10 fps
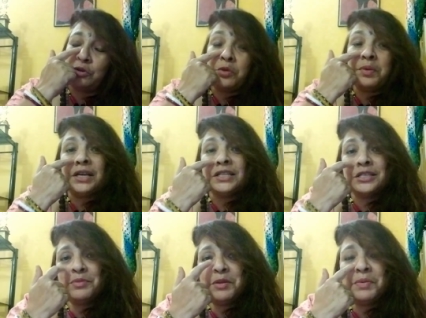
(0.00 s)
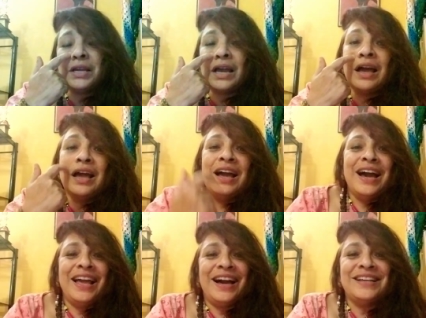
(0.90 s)
not my customer, but
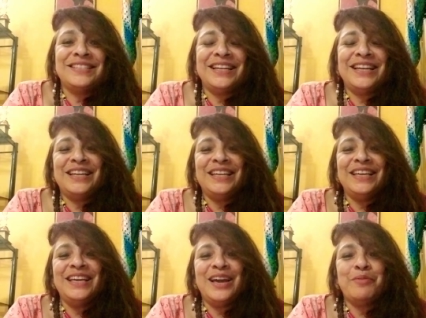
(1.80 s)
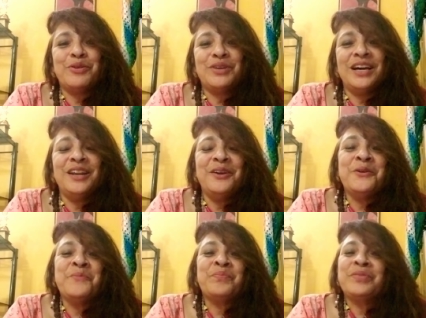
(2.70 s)
I asked that lady about her
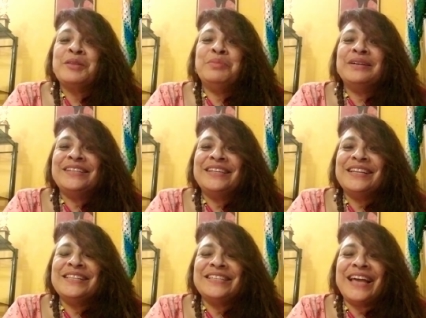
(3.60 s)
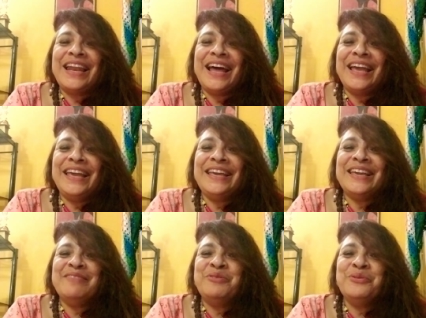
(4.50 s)
birth details, and I
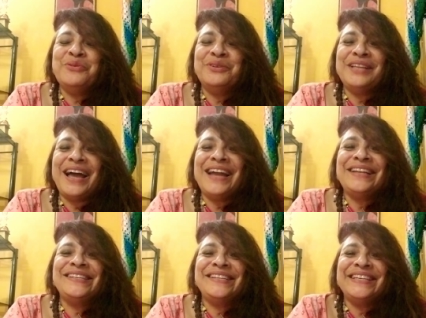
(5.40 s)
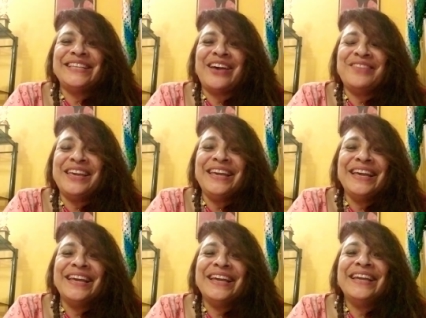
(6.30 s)
came to know that she is having
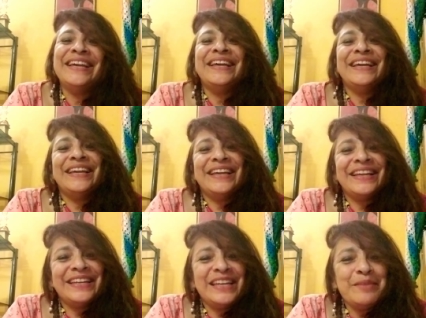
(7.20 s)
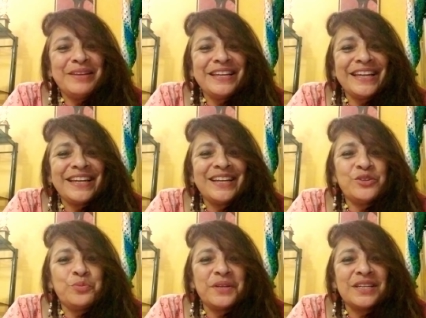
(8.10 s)
debilitated
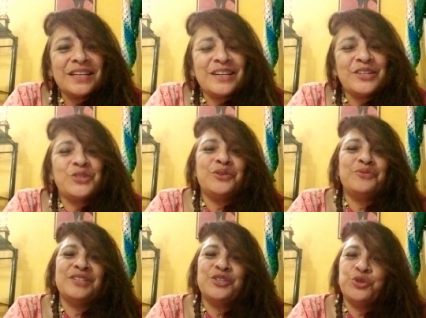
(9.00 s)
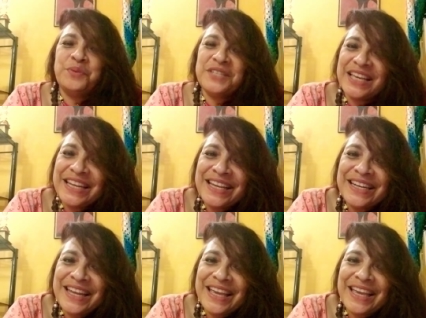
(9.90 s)
Jupiter. So it was a Jupiterian
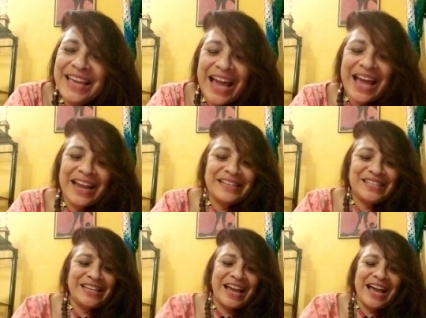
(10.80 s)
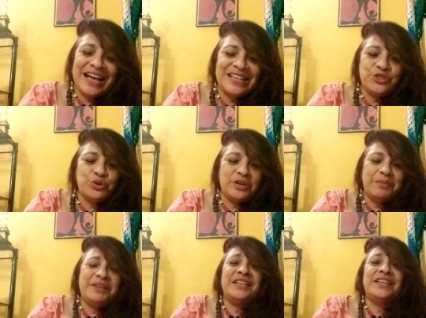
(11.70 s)
day and she has
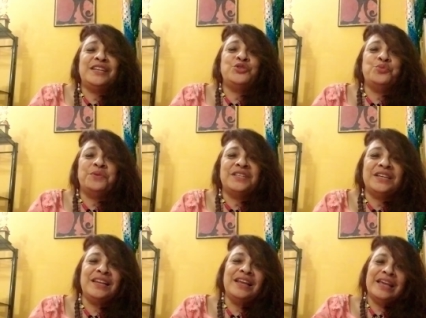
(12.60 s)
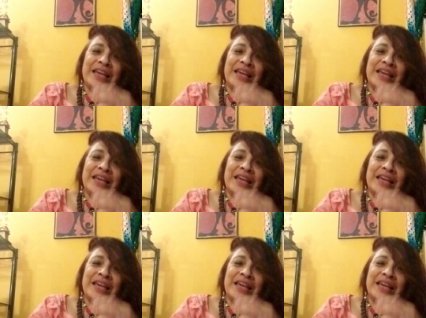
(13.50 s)
debilitated Jupiter